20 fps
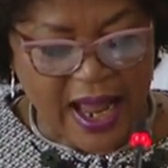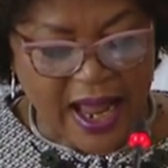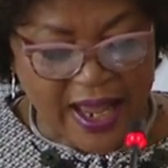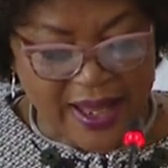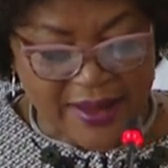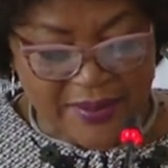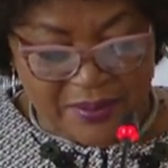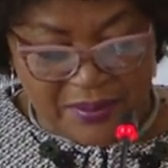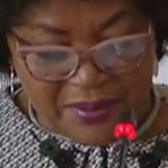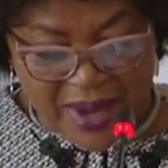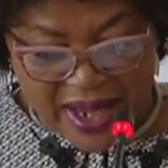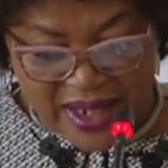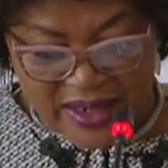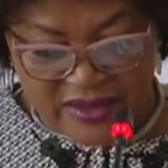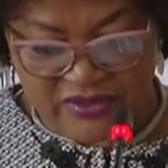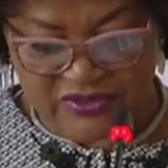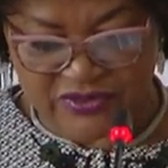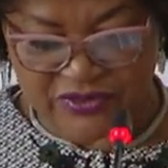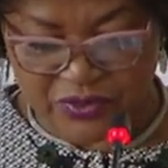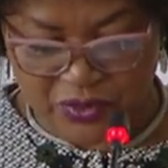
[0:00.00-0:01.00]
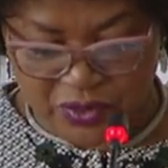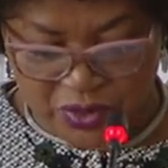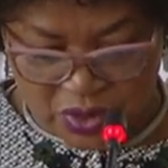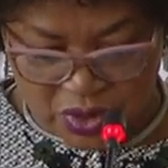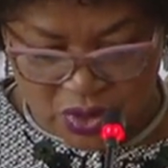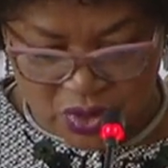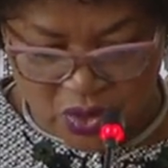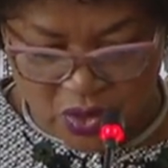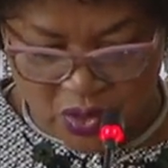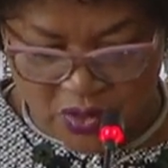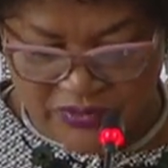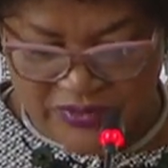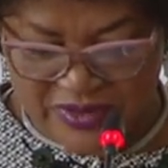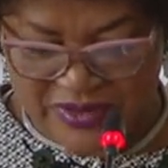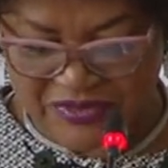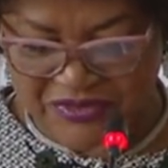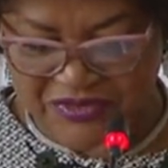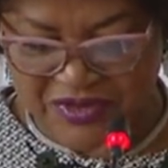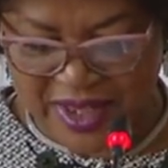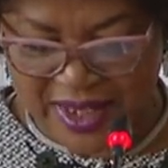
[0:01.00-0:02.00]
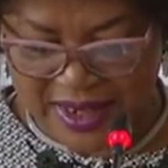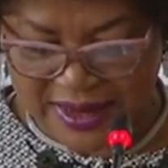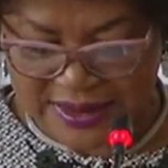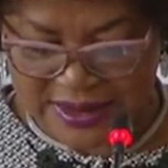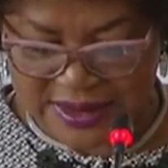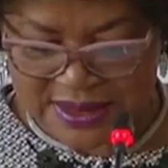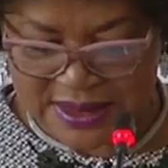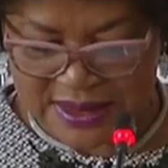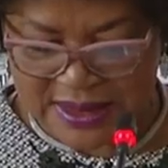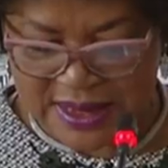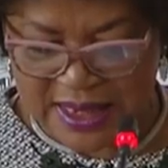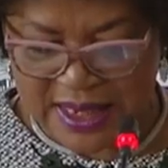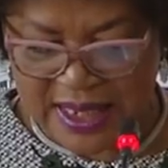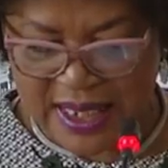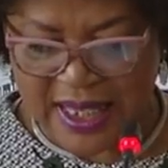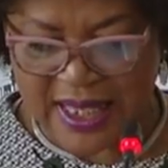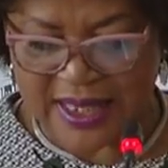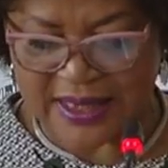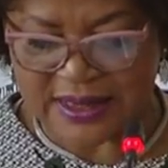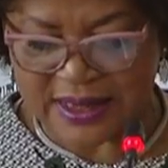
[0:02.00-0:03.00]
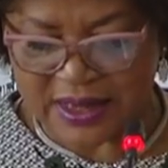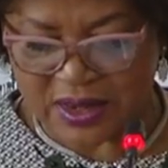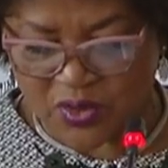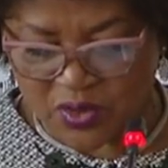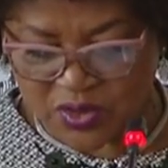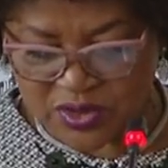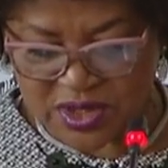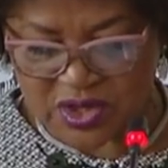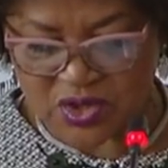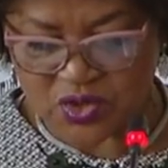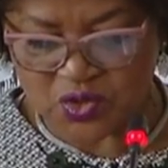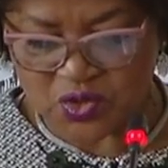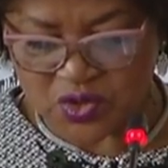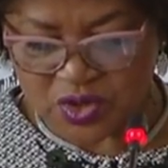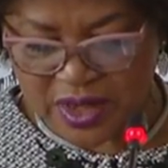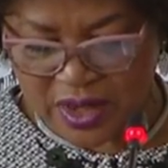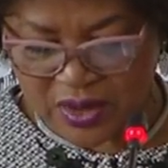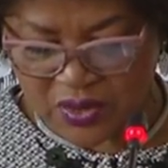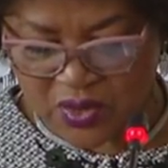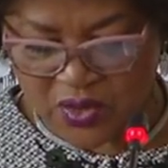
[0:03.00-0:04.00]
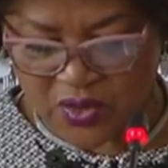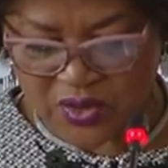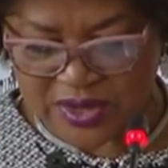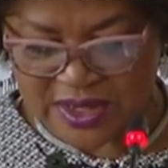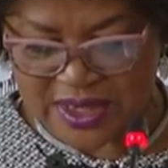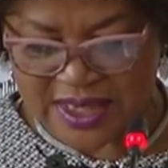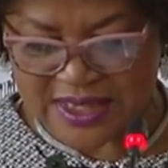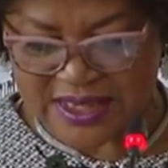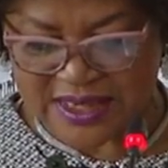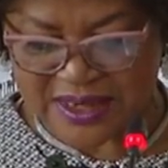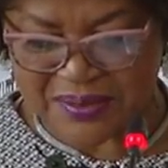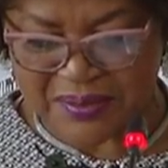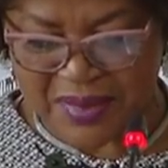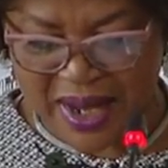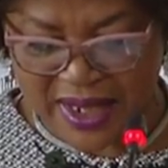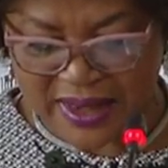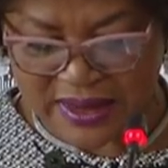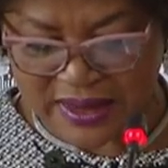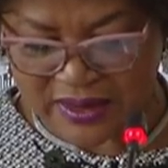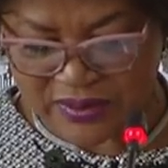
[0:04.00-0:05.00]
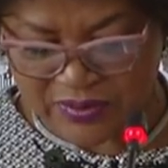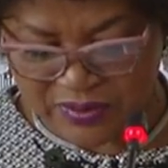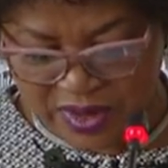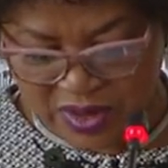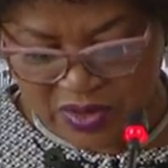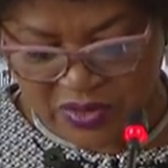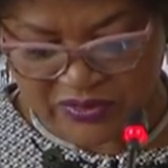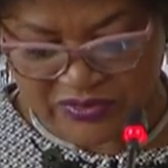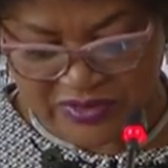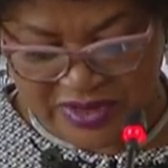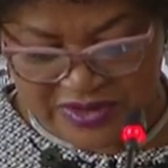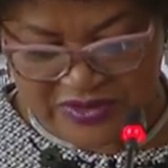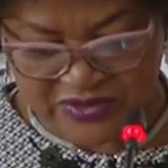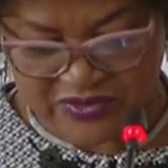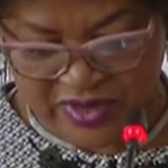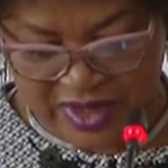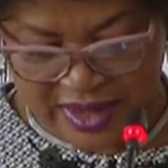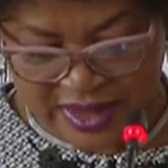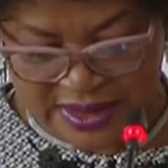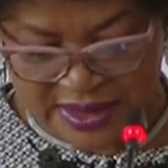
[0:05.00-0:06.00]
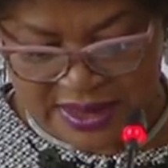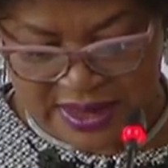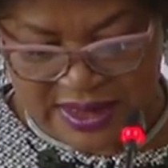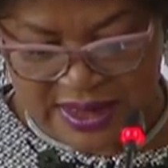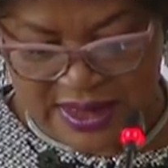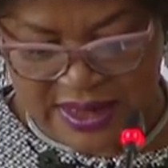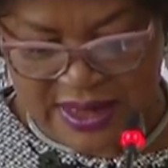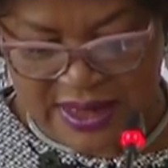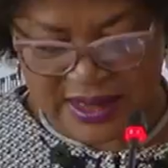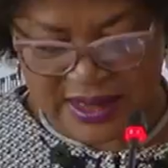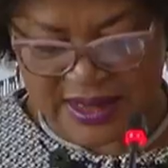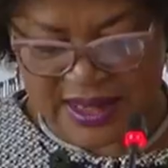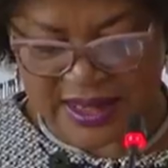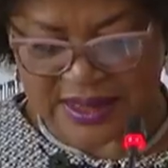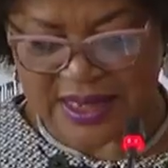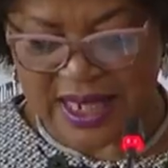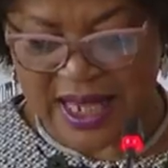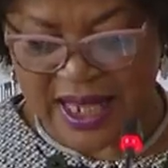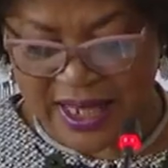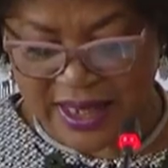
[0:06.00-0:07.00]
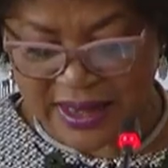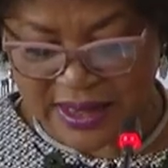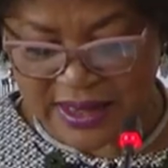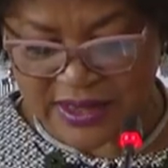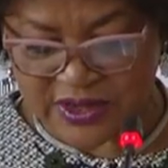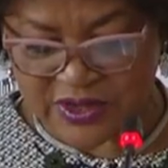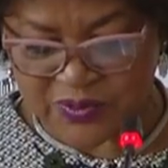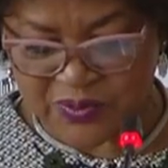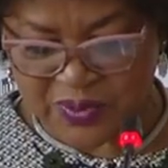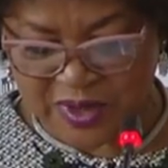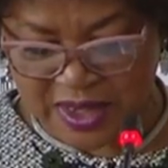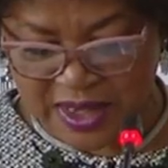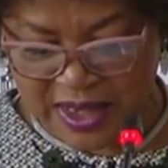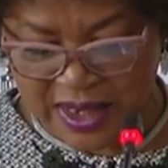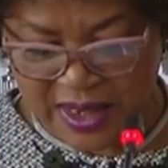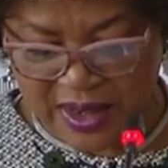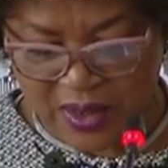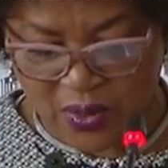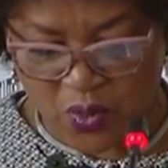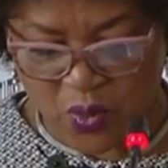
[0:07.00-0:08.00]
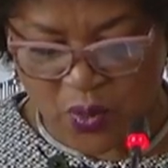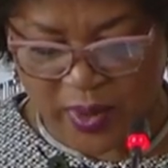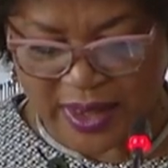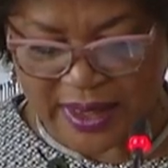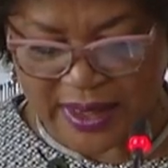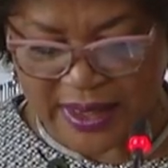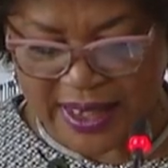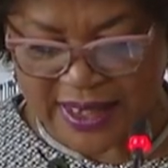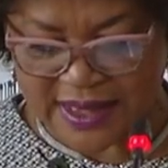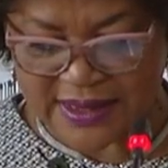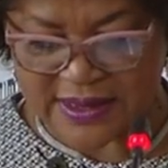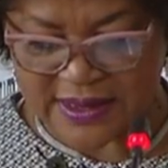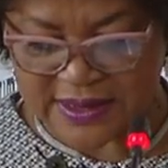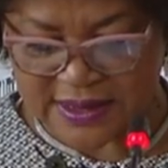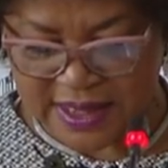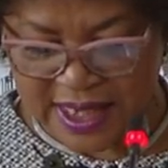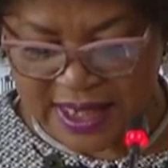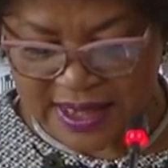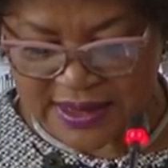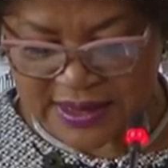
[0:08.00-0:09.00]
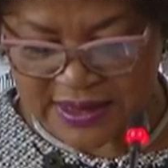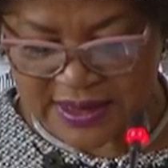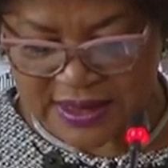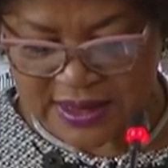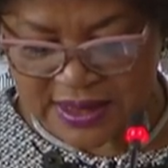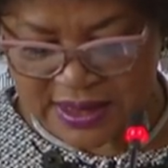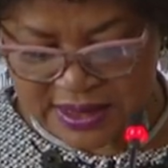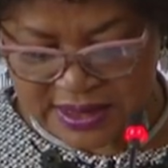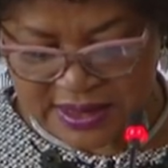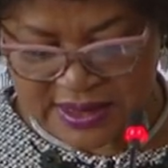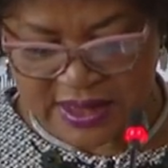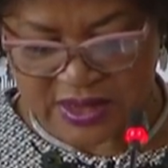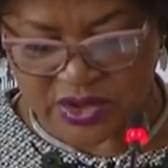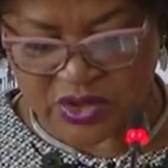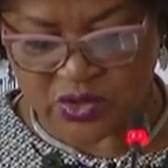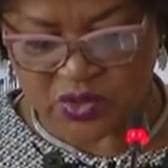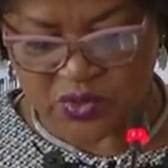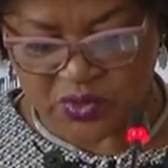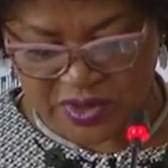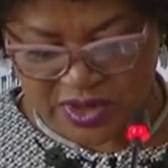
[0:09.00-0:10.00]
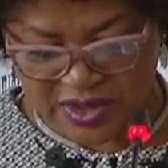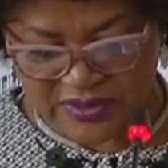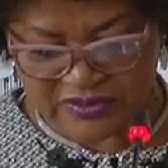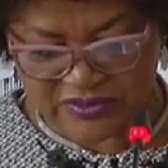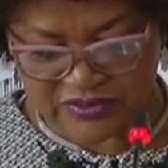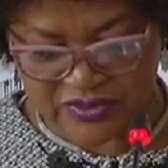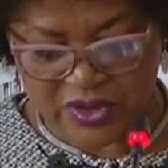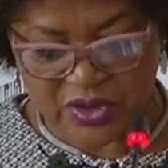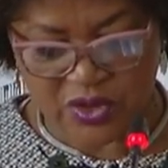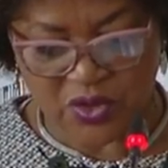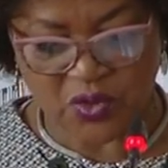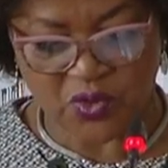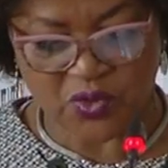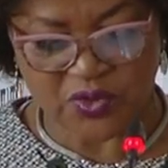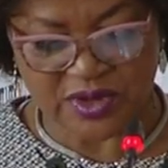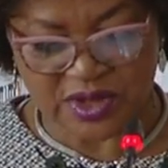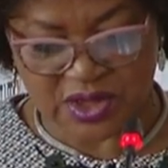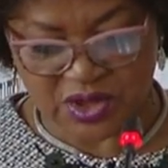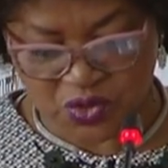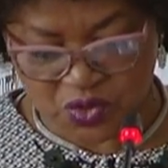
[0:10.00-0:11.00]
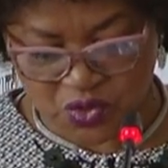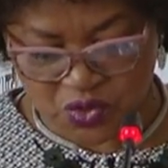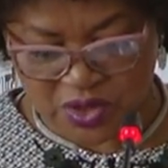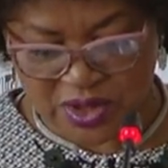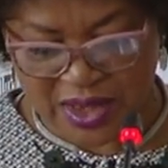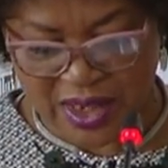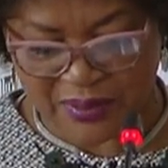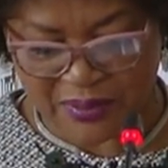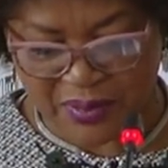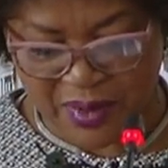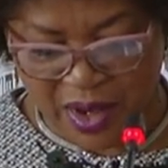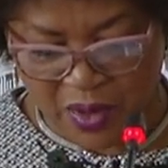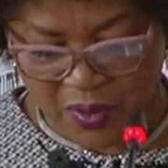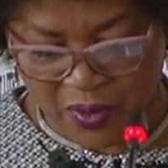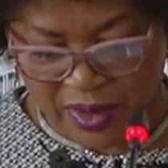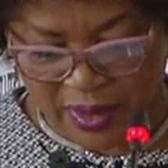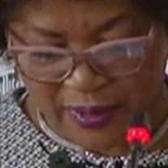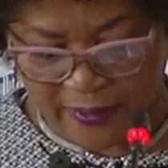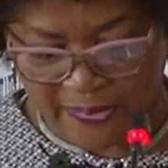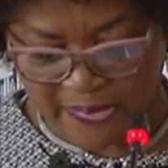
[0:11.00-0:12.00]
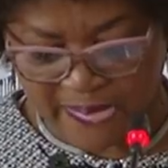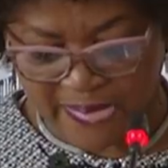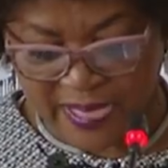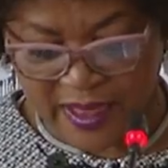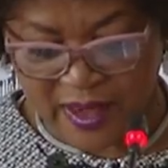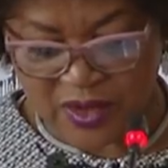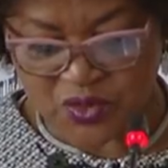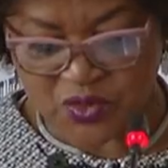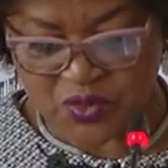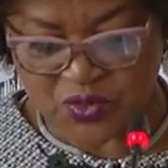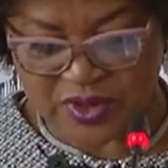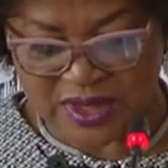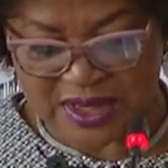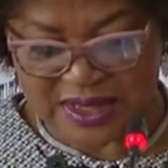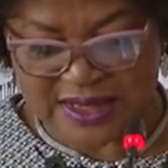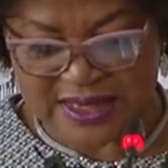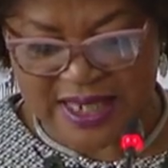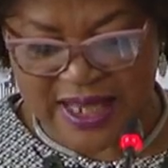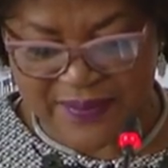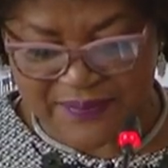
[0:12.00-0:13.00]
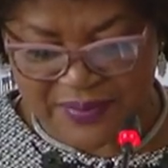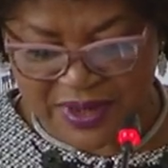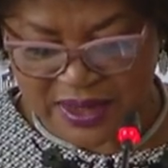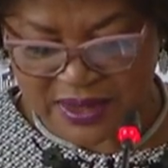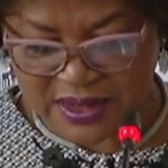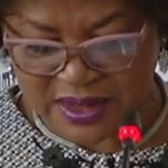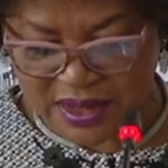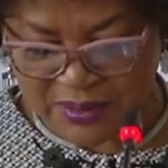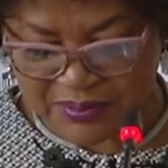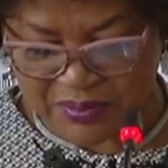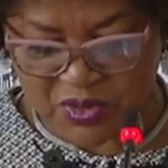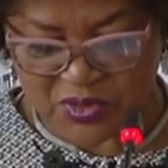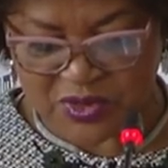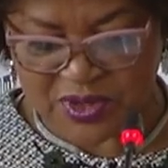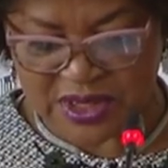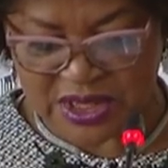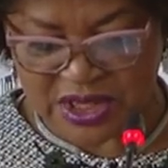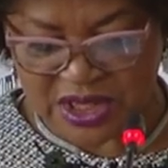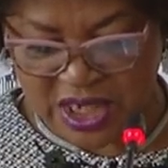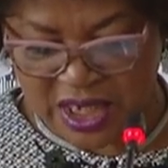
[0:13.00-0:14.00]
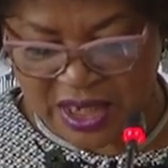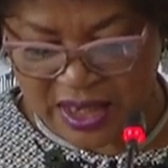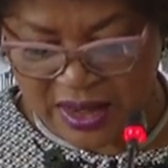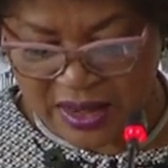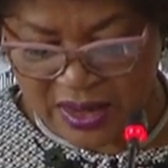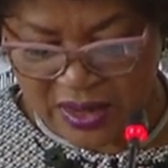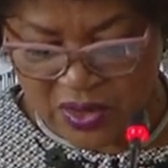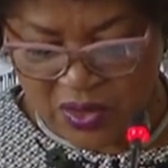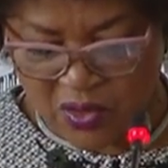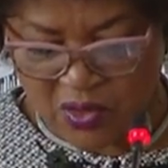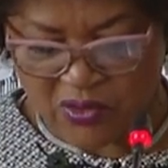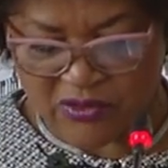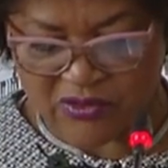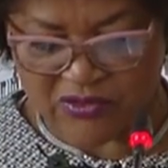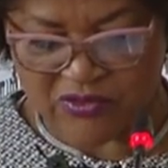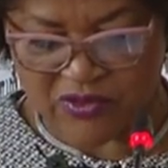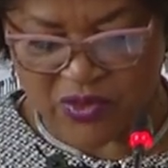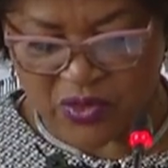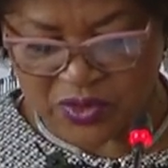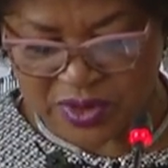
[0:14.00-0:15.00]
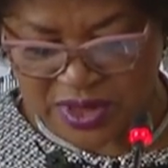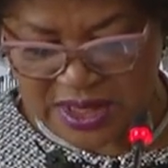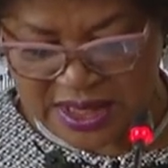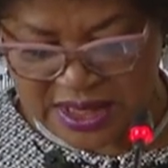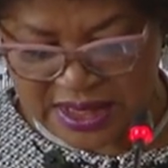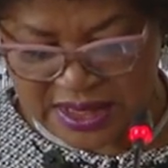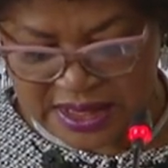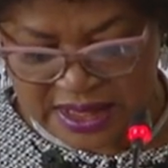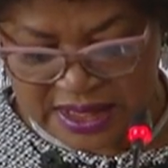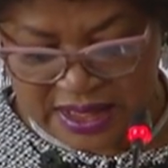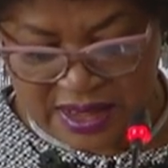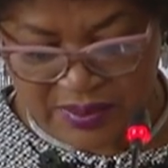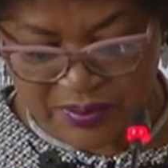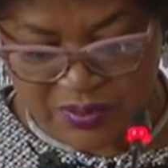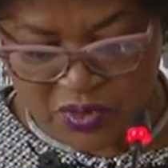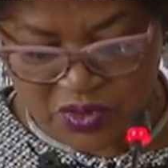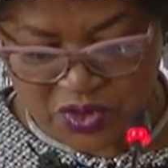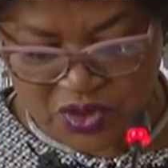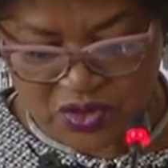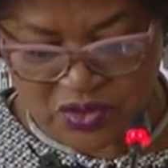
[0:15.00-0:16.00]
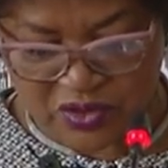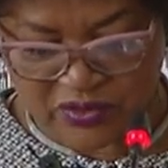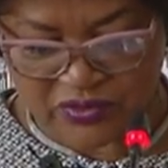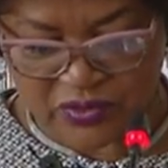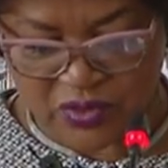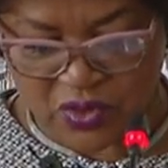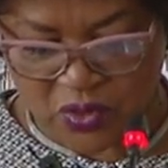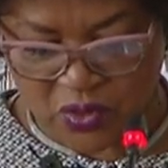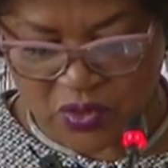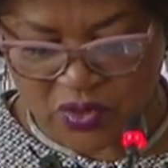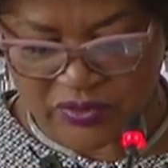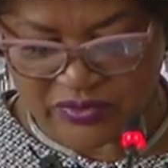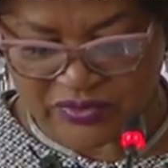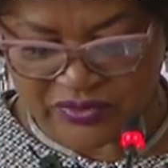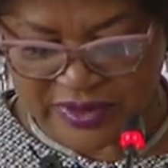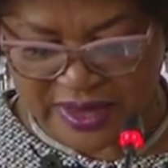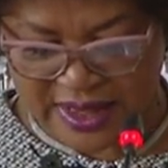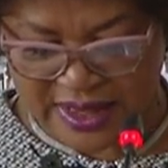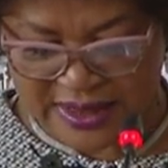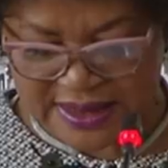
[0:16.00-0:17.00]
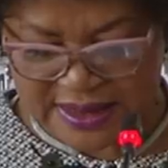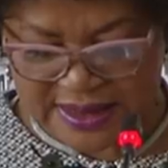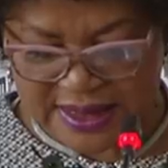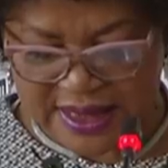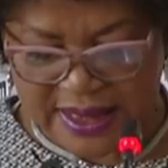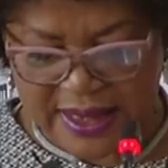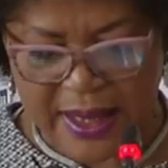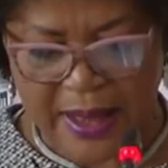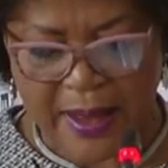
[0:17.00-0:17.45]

I am mindful of the fact, and the Constitutional Court has reminded me of this fact, that I, as Speaker, when exercising this exclusive constitutional power to determine the procedure of voting in a motion of no confidence,